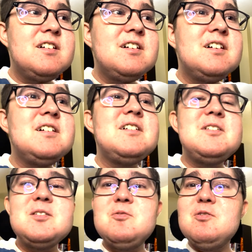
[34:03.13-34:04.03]
uh,
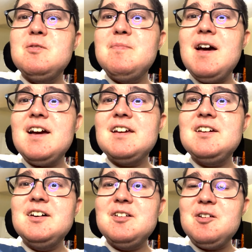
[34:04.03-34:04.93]
quarterback
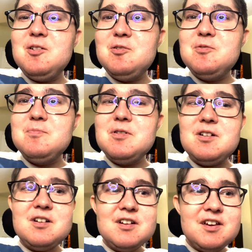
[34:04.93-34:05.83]
Gunnar
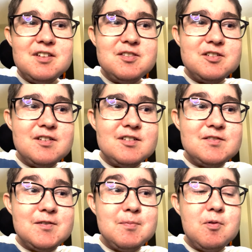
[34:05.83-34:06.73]
Holmberg hit the
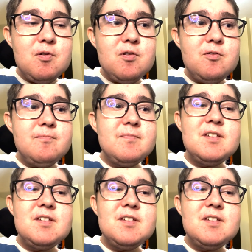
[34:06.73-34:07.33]
transfer portal.